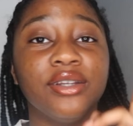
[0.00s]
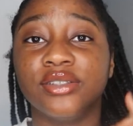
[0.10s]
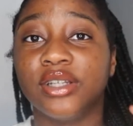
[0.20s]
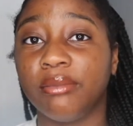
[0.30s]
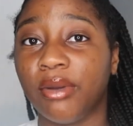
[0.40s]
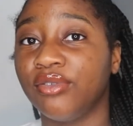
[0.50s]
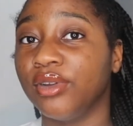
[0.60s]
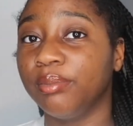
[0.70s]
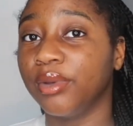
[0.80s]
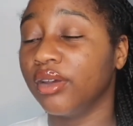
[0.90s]
your study
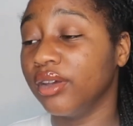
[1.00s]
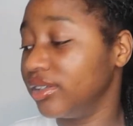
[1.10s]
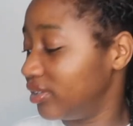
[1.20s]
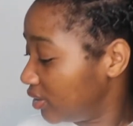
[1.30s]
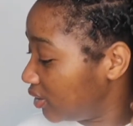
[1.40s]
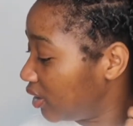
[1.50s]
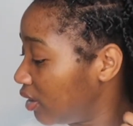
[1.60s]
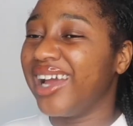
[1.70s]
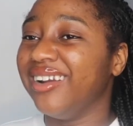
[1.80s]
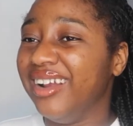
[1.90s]
method, because
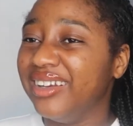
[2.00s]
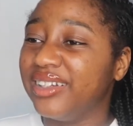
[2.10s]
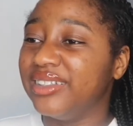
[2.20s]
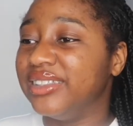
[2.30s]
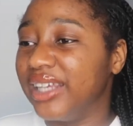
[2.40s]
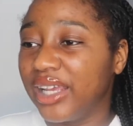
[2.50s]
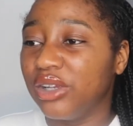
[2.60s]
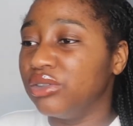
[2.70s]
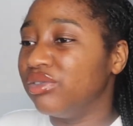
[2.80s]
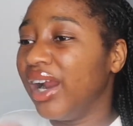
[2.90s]
at the end of the
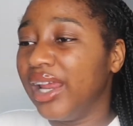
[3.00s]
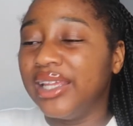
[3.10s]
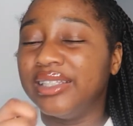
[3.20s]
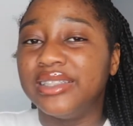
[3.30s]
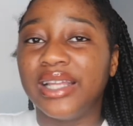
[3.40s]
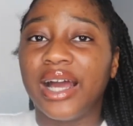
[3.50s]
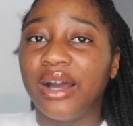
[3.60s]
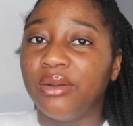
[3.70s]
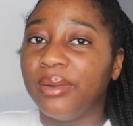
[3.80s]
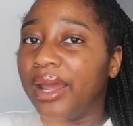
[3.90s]
day, writing
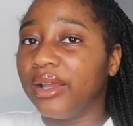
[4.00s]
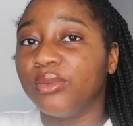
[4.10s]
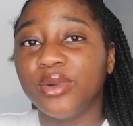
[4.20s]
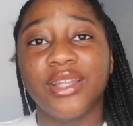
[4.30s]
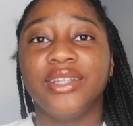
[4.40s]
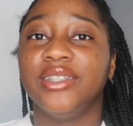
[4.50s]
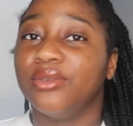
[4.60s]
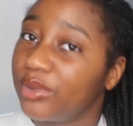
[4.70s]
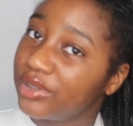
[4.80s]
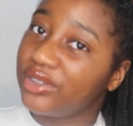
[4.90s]
down like what they say,
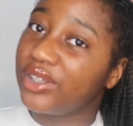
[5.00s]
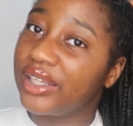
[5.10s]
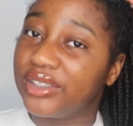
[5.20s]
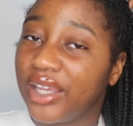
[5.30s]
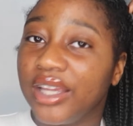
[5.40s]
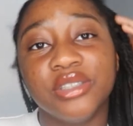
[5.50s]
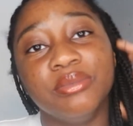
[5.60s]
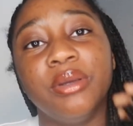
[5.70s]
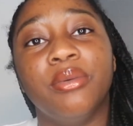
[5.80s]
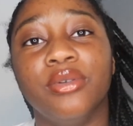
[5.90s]
what do the education
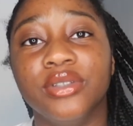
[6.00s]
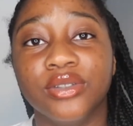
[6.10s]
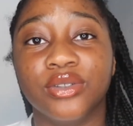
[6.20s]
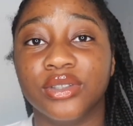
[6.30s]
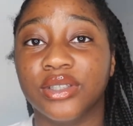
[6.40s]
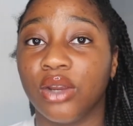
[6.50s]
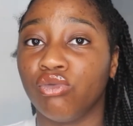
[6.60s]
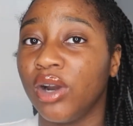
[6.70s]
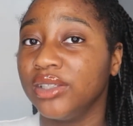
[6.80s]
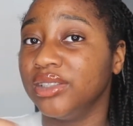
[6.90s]
people on TikTok say,
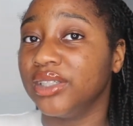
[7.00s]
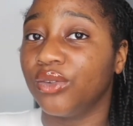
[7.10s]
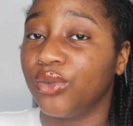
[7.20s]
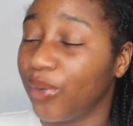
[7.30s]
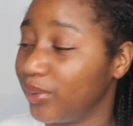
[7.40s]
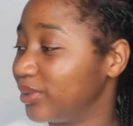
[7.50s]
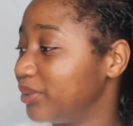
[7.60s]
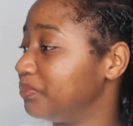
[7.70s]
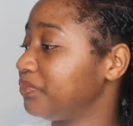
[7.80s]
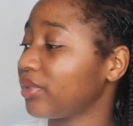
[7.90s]
writing down notes
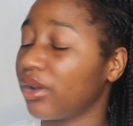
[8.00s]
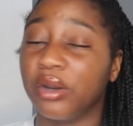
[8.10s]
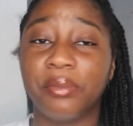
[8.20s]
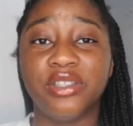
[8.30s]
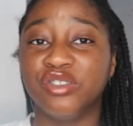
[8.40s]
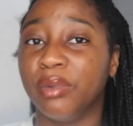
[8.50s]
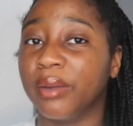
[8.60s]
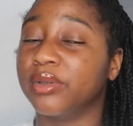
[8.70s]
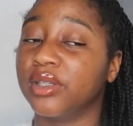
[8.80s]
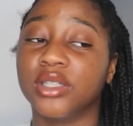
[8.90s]
on a piece of
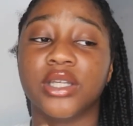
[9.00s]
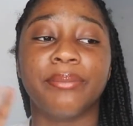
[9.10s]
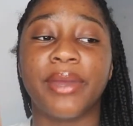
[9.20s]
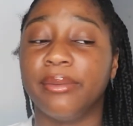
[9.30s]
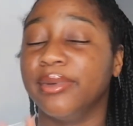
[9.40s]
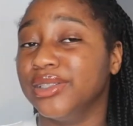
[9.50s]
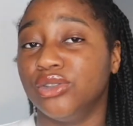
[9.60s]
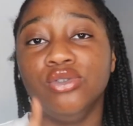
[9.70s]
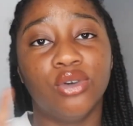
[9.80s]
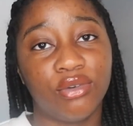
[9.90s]
paper is
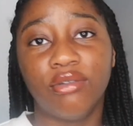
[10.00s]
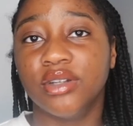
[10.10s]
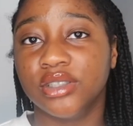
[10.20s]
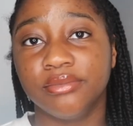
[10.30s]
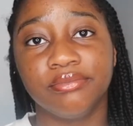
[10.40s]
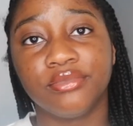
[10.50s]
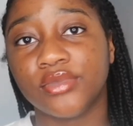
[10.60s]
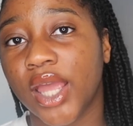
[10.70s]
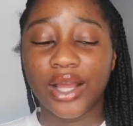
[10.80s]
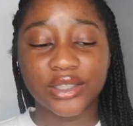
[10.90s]
not revision.
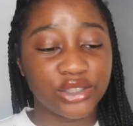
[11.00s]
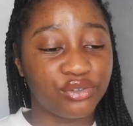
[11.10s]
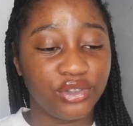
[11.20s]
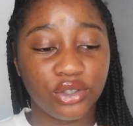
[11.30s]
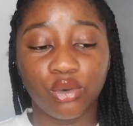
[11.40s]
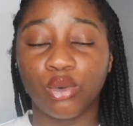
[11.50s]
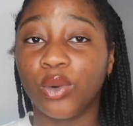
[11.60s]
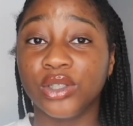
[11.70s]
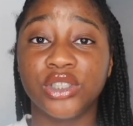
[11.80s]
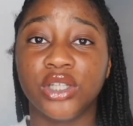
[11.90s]
Active recall,
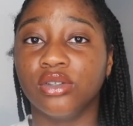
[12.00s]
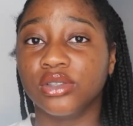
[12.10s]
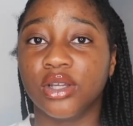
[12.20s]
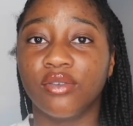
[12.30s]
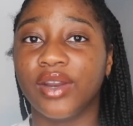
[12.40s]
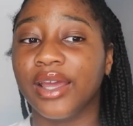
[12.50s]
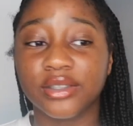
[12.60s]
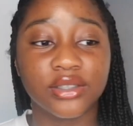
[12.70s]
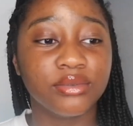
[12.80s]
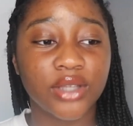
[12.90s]
questioning yourself. Like
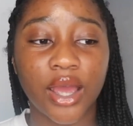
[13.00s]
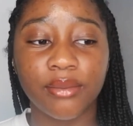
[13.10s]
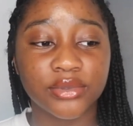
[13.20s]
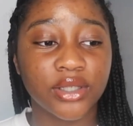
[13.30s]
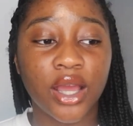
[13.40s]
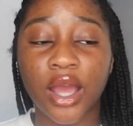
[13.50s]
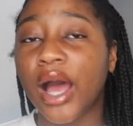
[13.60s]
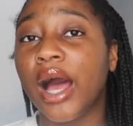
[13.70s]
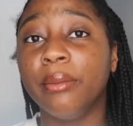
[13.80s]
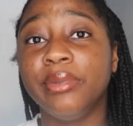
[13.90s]
sometimes
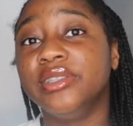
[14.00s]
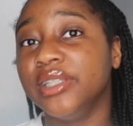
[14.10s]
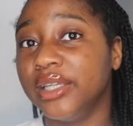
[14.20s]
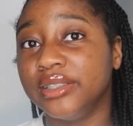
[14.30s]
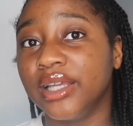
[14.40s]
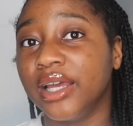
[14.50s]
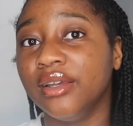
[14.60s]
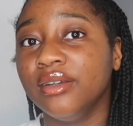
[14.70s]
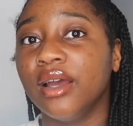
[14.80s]
I'll be sitting there,